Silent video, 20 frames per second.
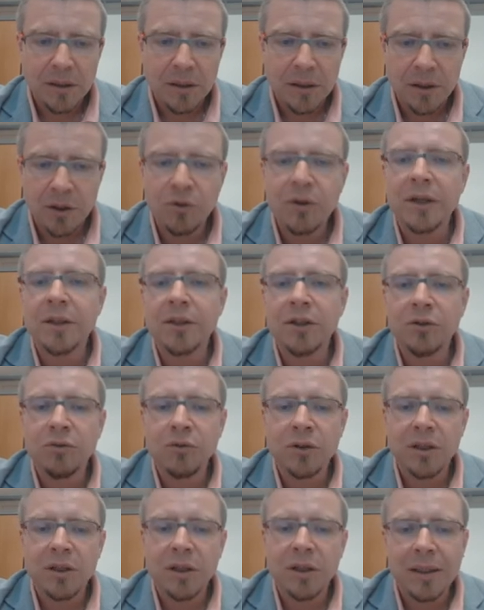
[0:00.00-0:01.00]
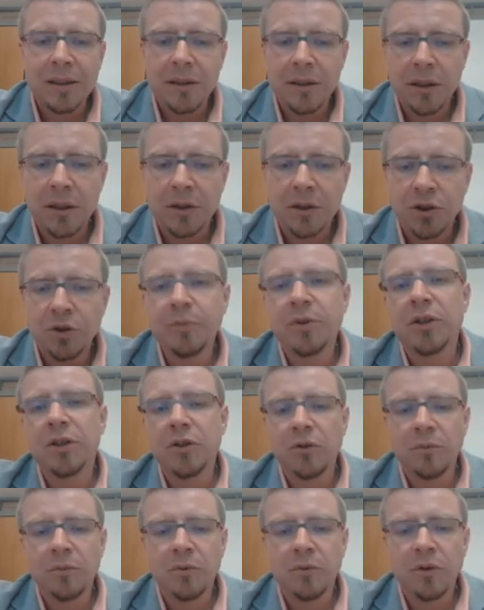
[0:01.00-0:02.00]
You can do slides in Jupyter
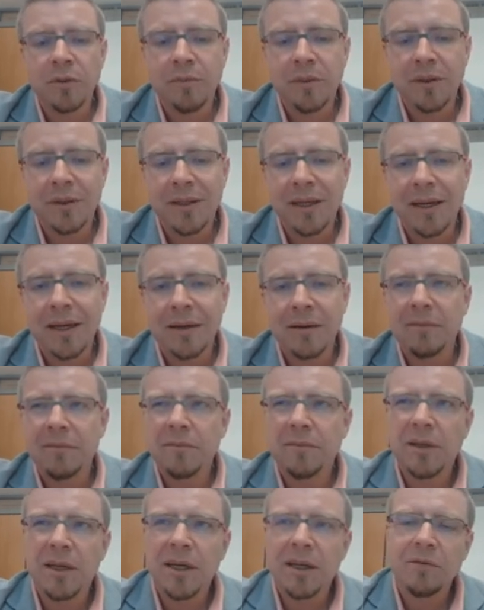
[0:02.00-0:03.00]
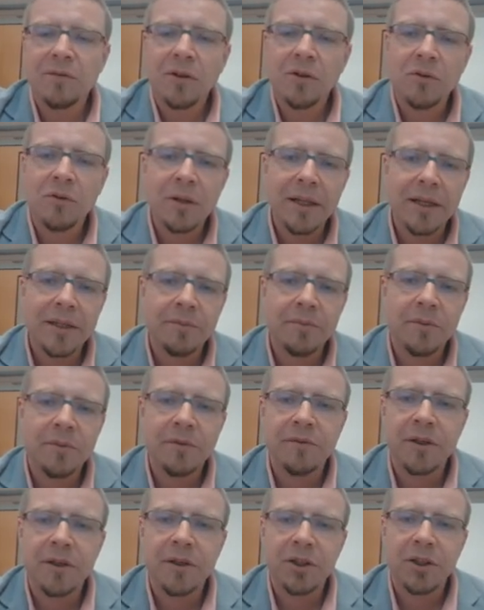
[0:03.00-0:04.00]
notebooks, but they kind of look less
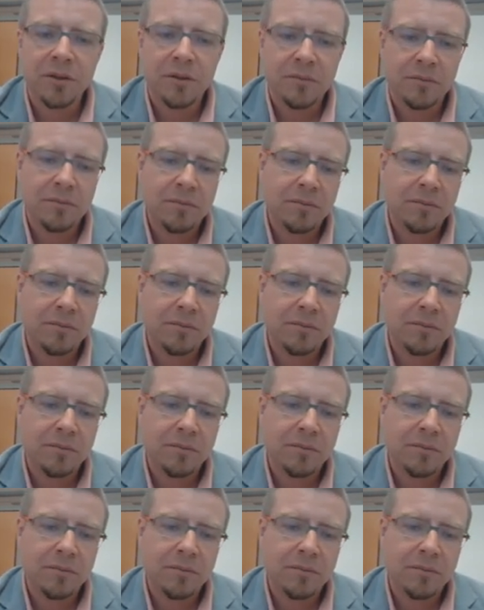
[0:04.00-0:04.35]
professional.